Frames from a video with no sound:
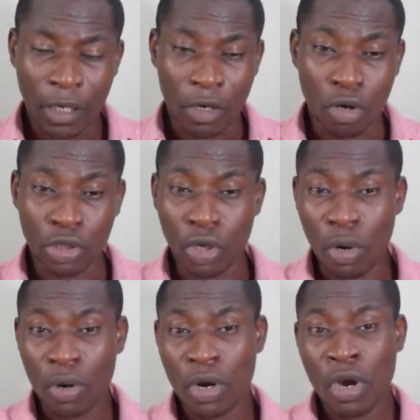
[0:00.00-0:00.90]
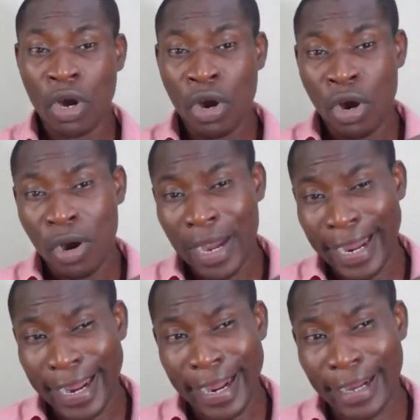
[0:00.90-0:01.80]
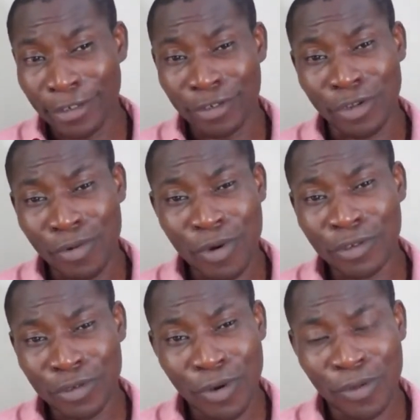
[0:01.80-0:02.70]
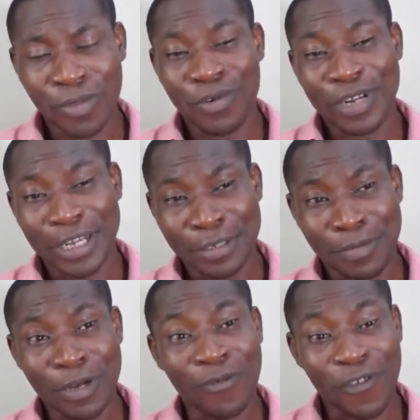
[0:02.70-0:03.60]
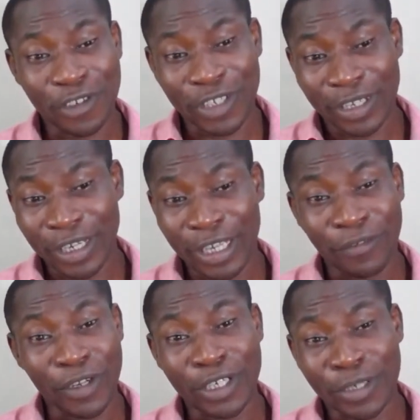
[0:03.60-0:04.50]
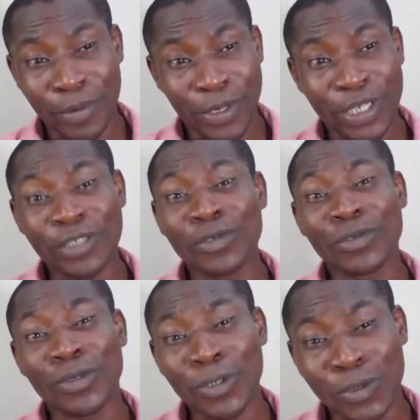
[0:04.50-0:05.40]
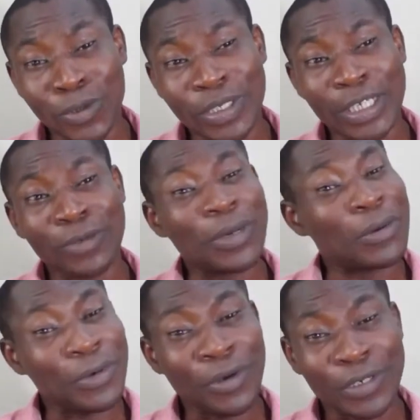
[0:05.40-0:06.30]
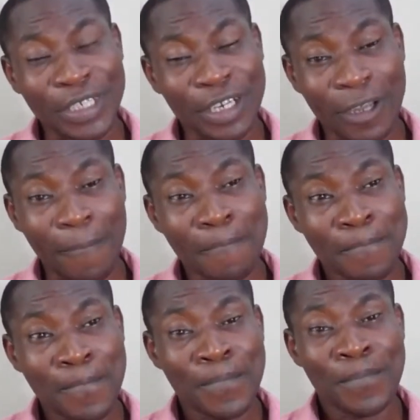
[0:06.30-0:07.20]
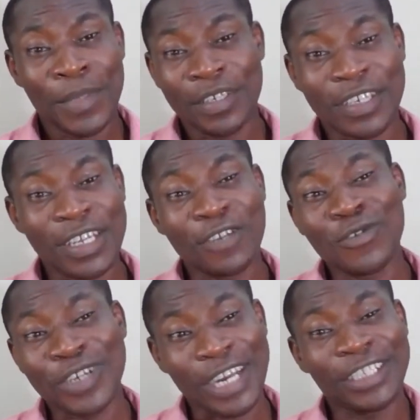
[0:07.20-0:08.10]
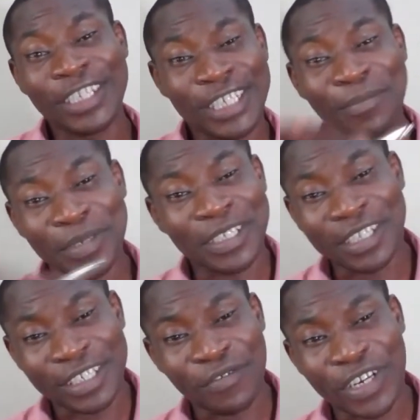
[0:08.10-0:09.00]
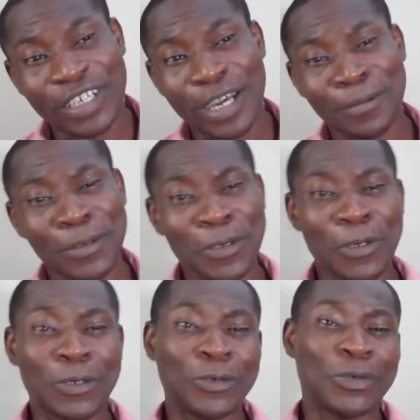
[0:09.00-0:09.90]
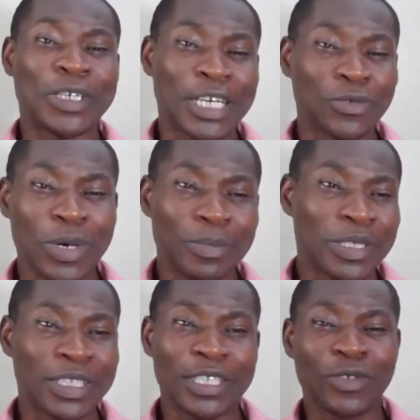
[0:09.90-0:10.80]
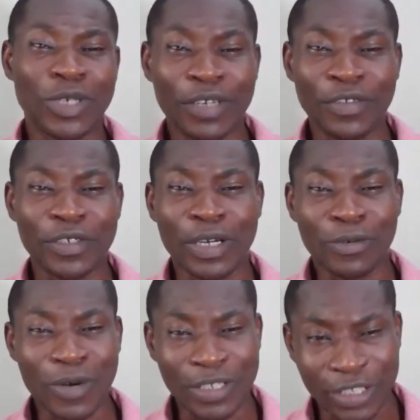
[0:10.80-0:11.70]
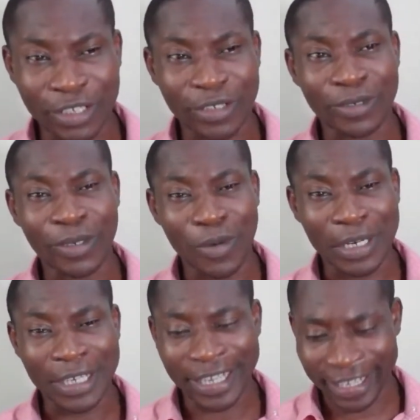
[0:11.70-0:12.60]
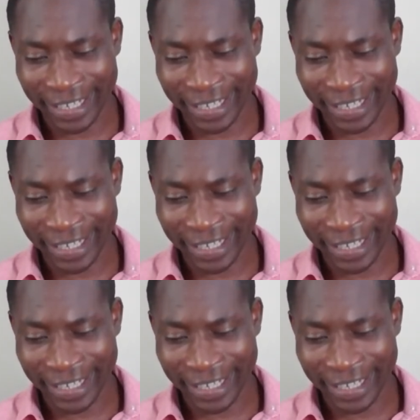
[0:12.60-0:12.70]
you know. So you don't want to go through that. But unfortunately, if you're an entrepreneur, you go through that one way or the other. It's either you crash the same business several times, or you crash one business, you leave it and go and start another one.